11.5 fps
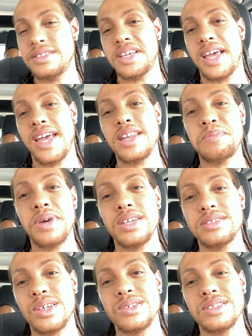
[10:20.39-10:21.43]
eighty
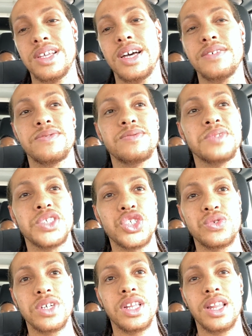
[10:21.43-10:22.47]
pesos left, which is
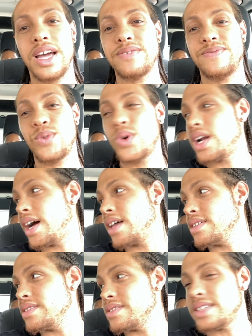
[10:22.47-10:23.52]
really like four
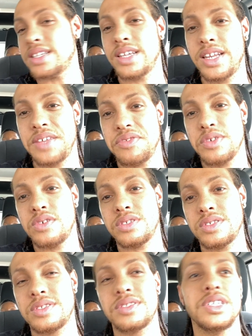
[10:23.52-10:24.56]
dollars. And then if you
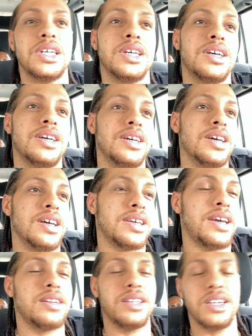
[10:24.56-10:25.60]

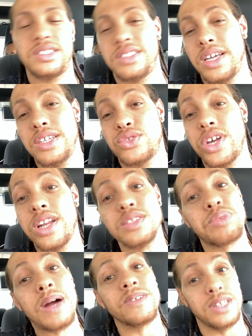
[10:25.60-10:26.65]
count the exchange rate, it's
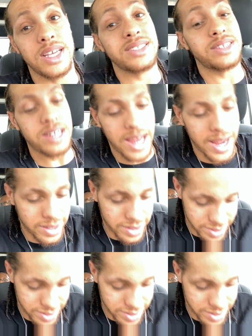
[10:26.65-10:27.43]
probably less than that.